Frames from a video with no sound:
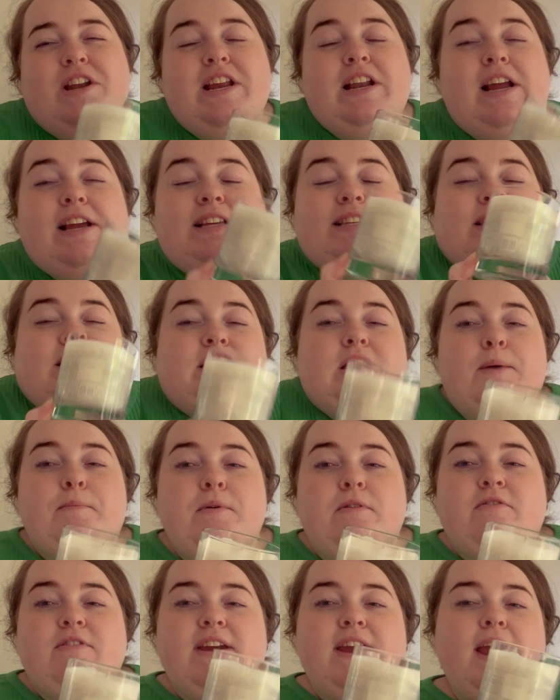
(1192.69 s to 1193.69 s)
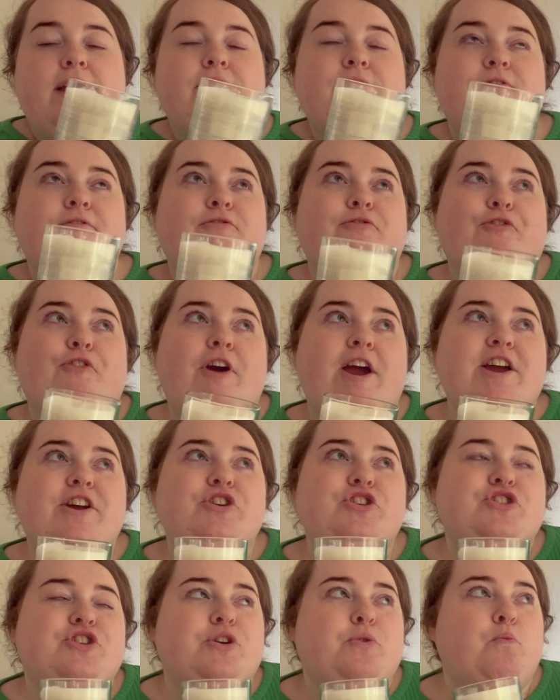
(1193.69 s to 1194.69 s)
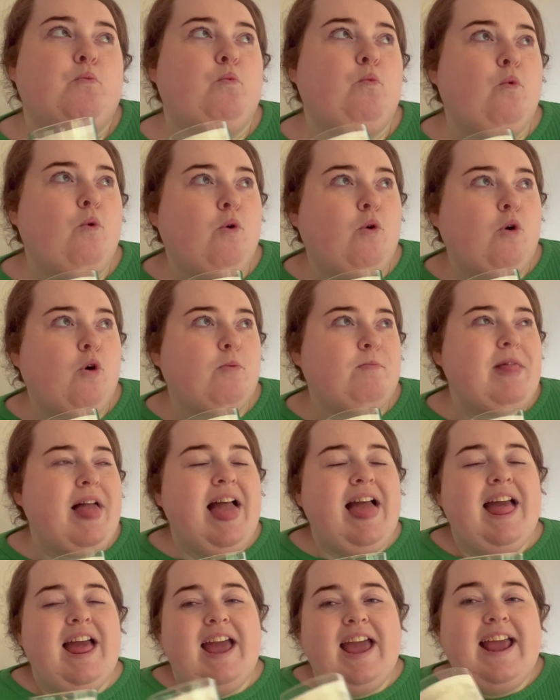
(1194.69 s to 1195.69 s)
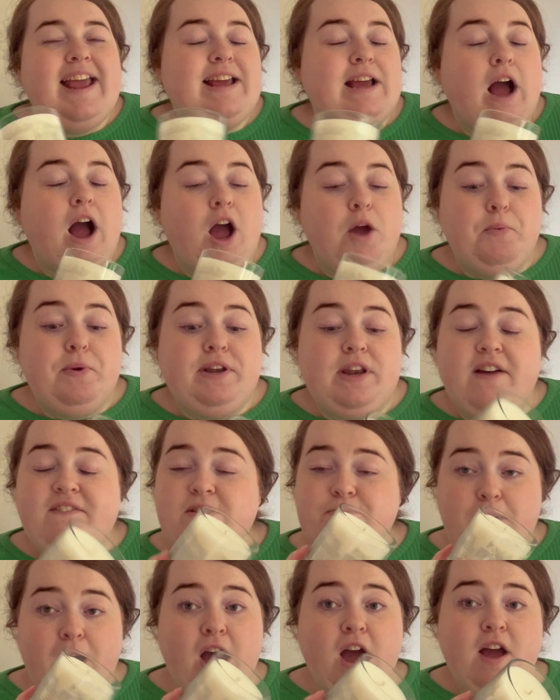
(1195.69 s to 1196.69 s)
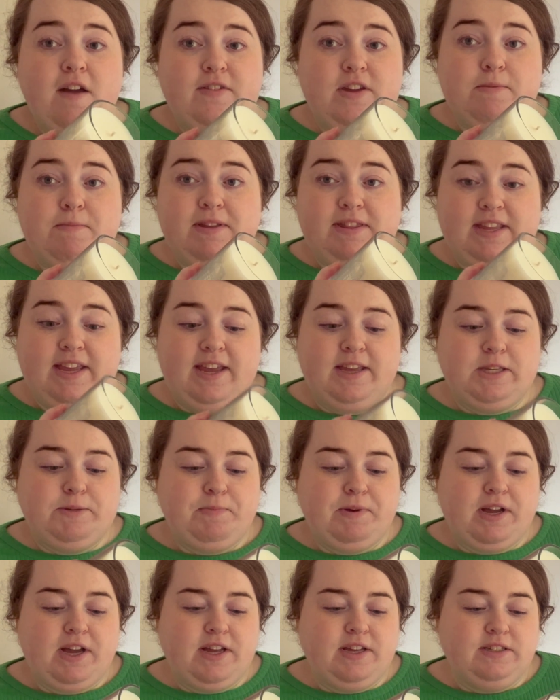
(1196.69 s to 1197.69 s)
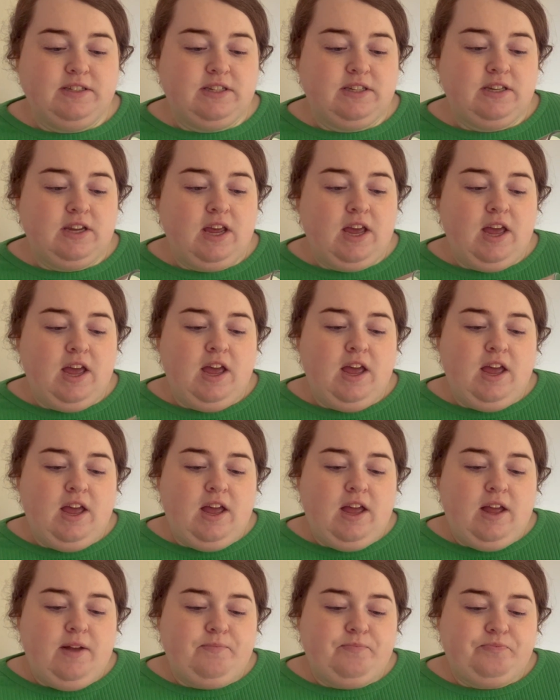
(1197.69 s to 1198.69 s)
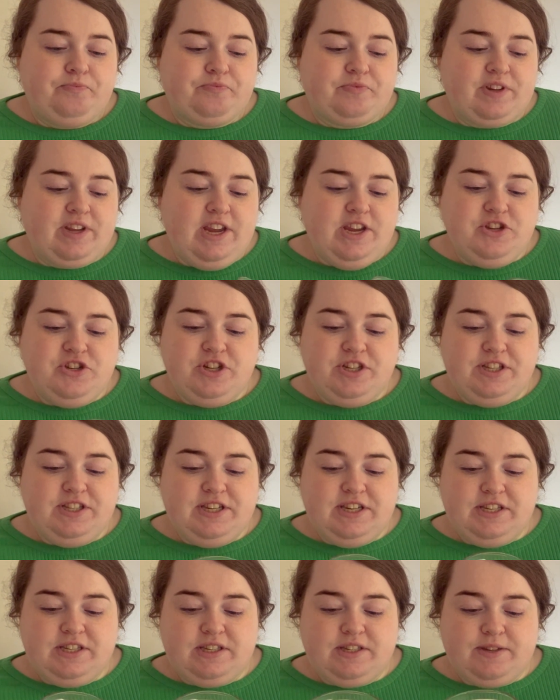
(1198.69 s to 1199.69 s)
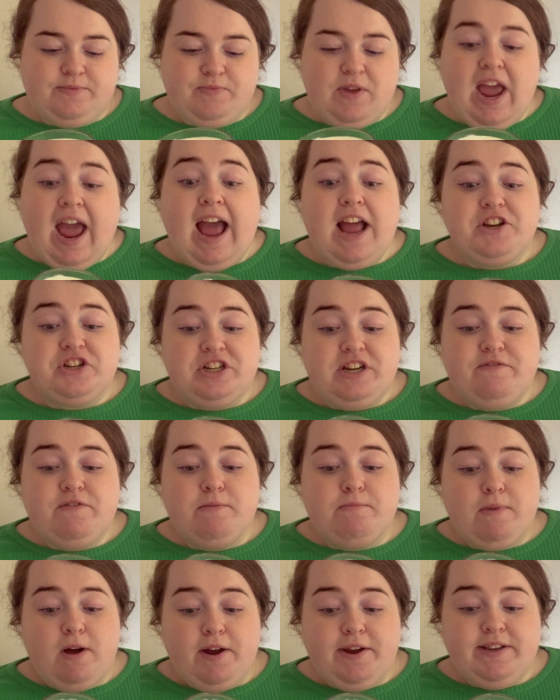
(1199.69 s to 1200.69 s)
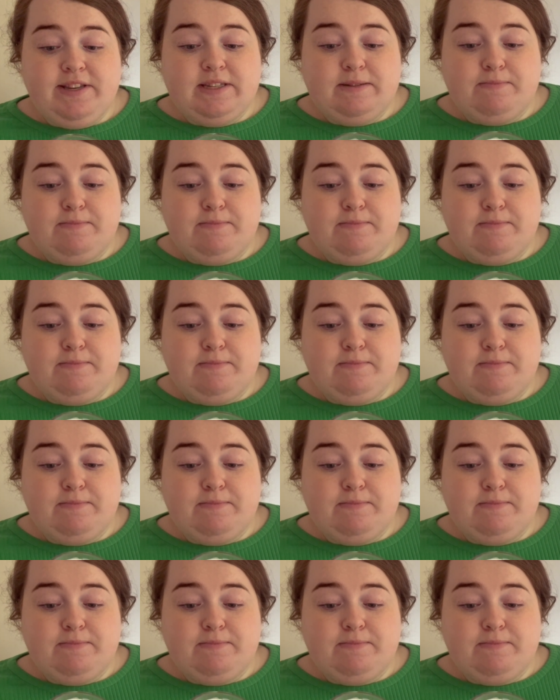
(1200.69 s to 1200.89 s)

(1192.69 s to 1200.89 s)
like summery and fresh and warm. I would love a perfume in this because it just is, it actually reminds